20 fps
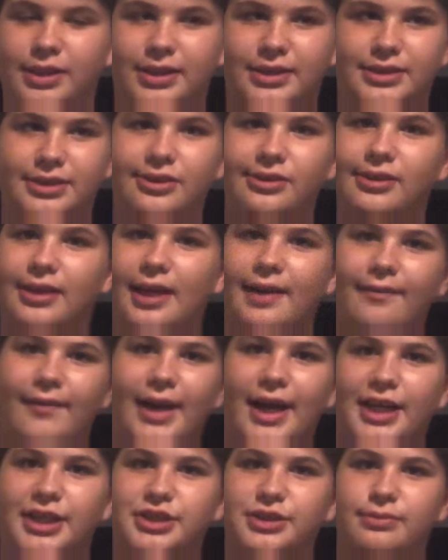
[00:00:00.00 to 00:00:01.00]
because their
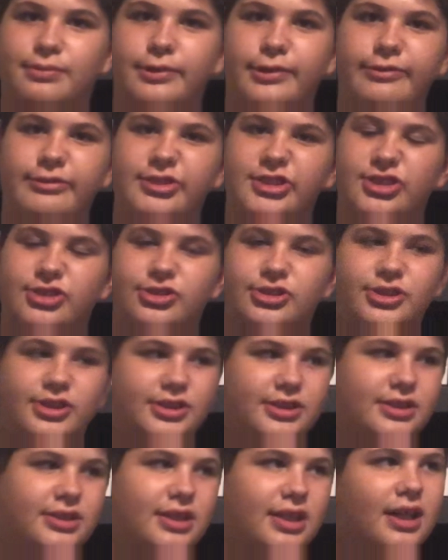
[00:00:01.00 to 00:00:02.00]
live-action movies are
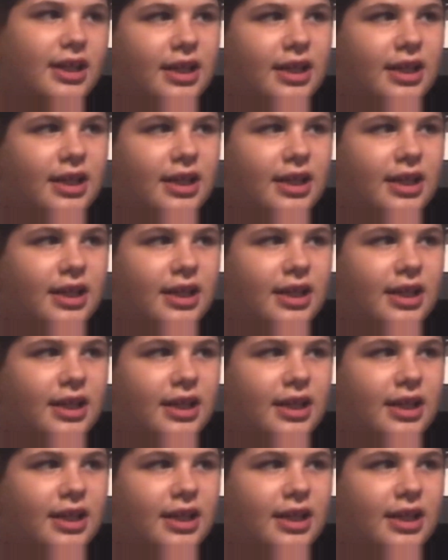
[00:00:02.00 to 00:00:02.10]
just